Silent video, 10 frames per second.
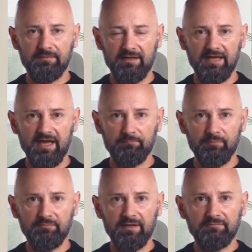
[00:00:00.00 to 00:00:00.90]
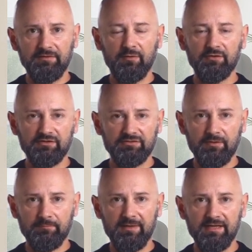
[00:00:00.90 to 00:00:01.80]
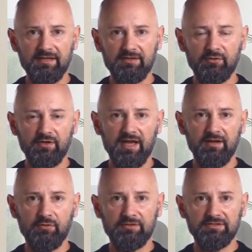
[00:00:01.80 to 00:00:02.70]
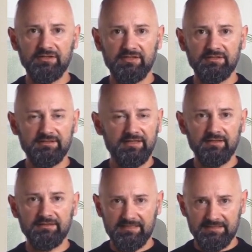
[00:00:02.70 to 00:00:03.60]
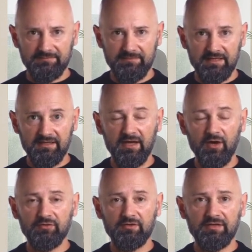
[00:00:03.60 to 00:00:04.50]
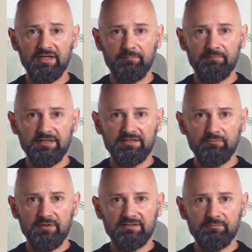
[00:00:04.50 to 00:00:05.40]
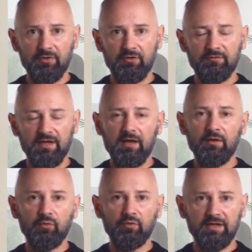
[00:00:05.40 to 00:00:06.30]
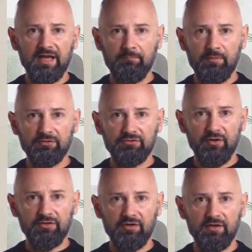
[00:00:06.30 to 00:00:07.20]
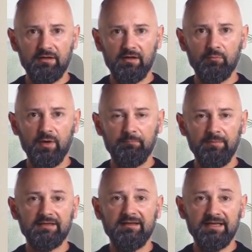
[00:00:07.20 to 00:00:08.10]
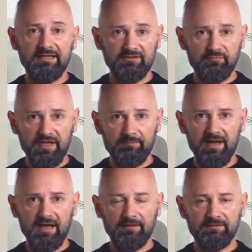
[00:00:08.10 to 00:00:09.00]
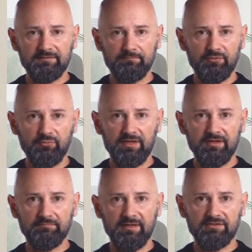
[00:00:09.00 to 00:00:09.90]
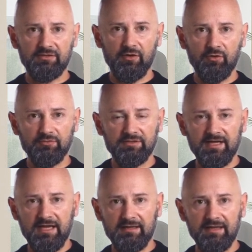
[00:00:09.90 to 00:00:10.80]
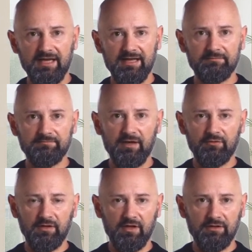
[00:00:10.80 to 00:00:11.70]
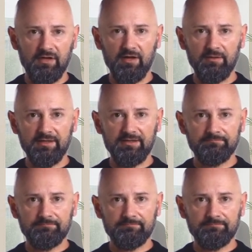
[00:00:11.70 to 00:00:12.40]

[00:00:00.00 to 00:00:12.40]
can help prevent founders from making unilateral decisions that could significantly alter the company's risk profile or capital structure while maintaining the right balance between investor oversight and founder autonomy.